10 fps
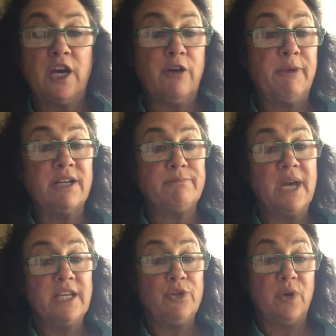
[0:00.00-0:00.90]
about
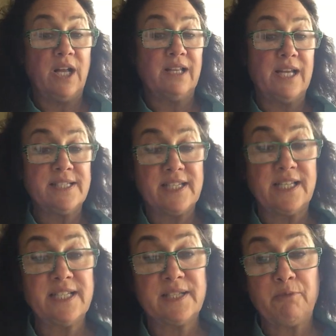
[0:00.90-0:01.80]
Emmanuel as it
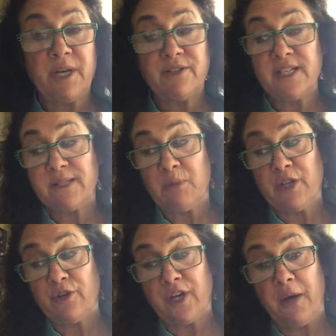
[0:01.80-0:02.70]
is about his
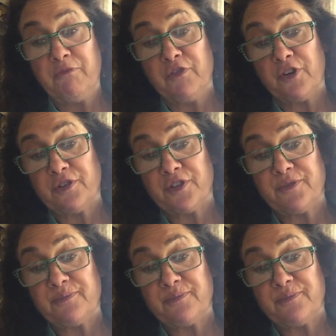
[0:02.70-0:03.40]
mother Comfort.